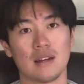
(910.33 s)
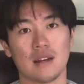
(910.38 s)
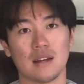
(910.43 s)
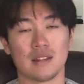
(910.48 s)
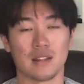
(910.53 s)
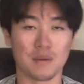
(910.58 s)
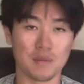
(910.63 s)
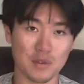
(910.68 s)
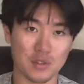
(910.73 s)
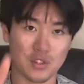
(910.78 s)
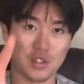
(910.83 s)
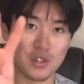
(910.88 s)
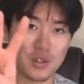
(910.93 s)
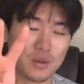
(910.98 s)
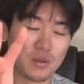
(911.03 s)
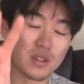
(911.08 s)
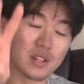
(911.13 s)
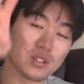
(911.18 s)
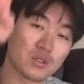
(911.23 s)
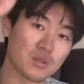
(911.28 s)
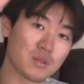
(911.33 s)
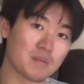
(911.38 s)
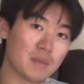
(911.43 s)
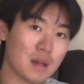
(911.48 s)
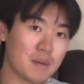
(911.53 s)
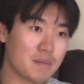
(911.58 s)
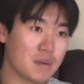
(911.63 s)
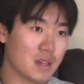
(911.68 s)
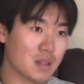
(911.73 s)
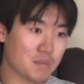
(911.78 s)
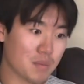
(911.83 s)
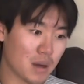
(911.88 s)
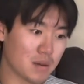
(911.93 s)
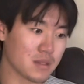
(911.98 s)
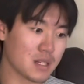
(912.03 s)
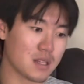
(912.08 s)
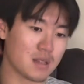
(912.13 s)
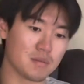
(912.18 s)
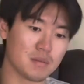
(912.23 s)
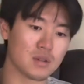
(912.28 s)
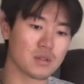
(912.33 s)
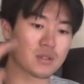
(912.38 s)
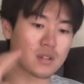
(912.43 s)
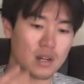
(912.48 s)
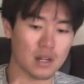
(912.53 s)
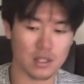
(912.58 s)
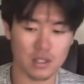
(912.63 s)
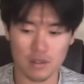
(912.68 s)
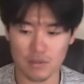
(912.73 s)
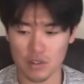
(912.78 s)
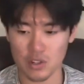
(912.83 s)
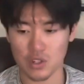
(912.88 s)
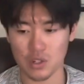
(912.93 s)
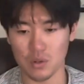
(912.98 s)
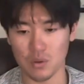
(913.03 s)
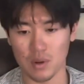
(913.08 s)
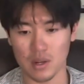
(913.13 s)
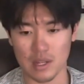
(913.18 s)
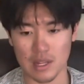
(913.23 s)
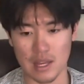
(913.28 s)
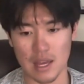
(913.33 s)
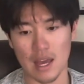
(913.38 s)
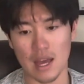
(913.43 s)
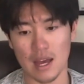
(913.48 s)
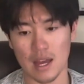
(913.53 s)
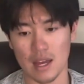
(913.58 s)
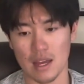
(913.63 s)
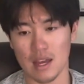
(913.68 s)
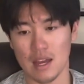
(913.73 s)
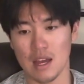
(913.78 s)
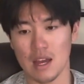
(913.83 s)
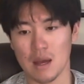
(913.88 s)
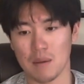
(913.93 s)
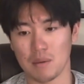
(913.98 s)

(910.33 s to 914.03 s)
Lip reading: Number 2, this one might be probably the most controversial one yet,